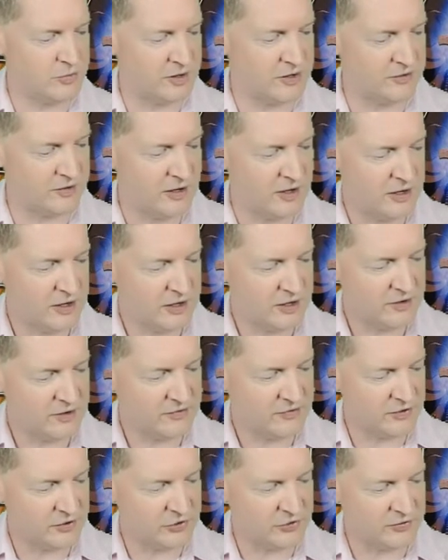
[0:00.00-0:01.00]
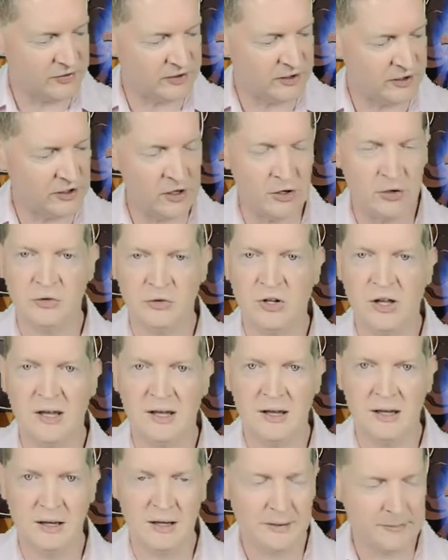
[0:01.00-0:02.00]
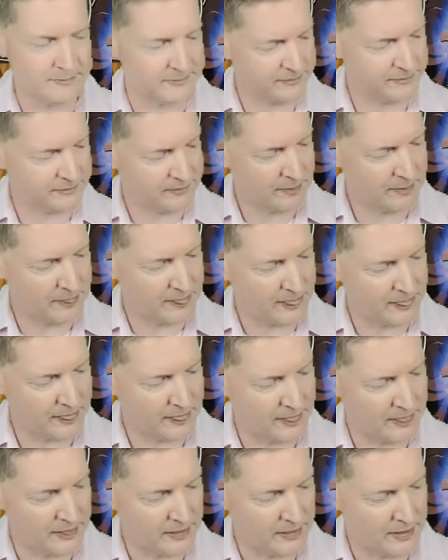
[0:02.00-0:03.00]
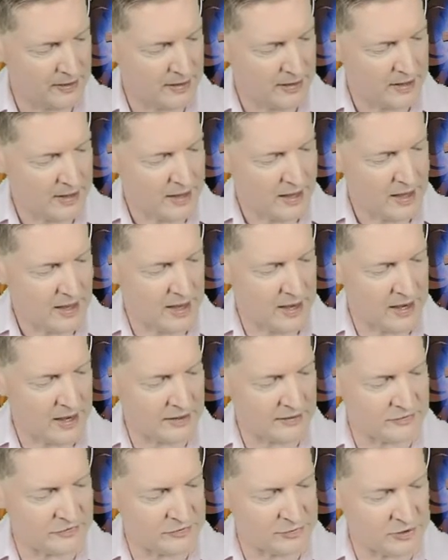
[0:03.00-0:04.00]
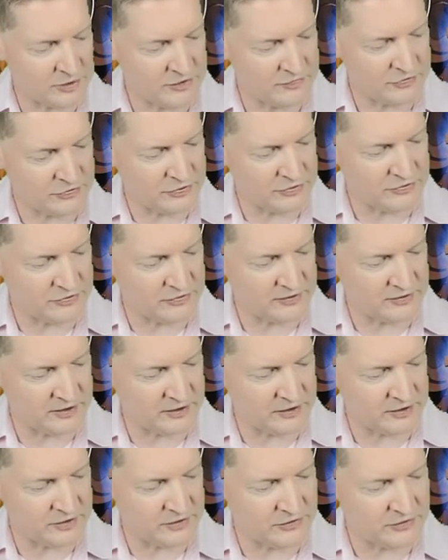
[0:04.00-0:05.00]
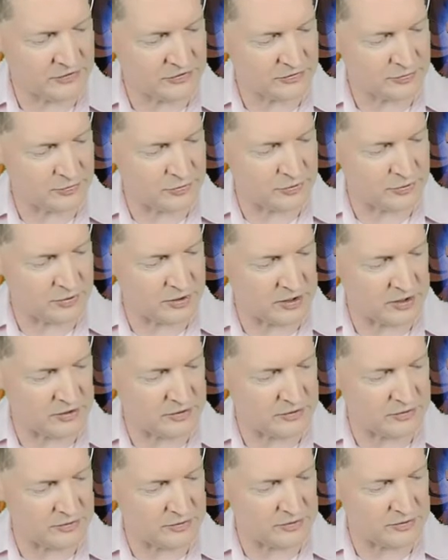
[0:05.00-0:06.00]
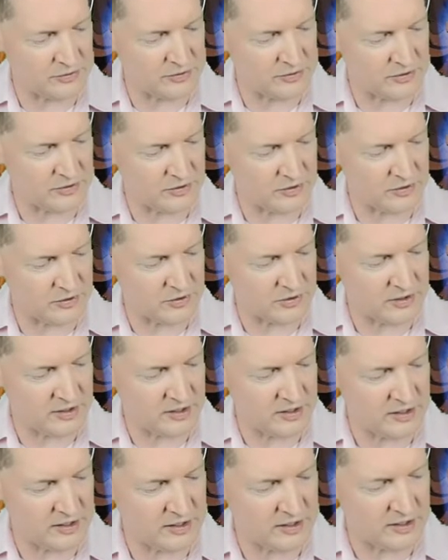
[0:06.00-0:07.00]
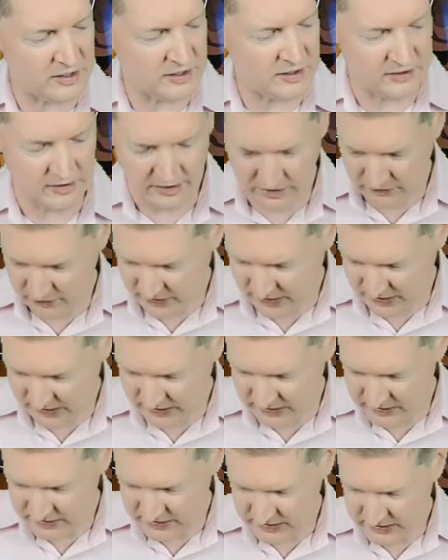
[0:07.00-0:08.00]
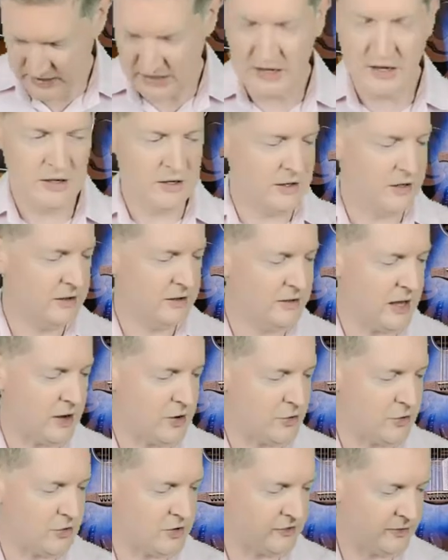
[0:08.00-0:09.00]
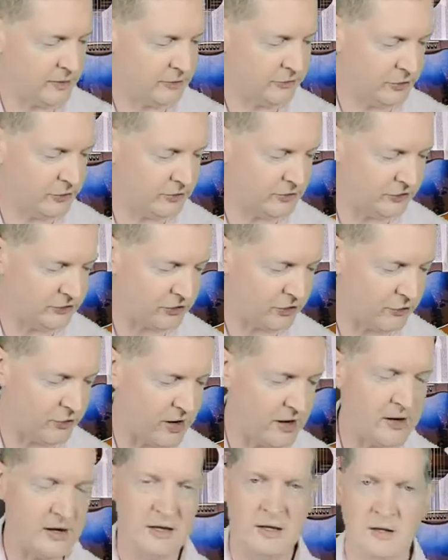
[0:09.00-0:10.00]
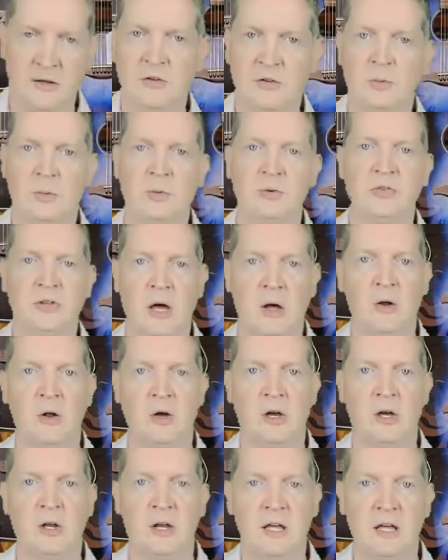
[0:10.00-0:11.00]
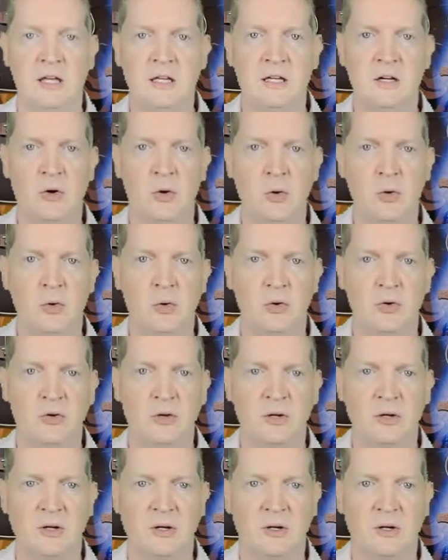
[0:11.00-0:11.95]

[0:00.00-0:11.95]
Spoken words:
my first finger goes here, and my other two fingers will go here, okay? Now, if I'm doing this correctly, this will sound like an E chord.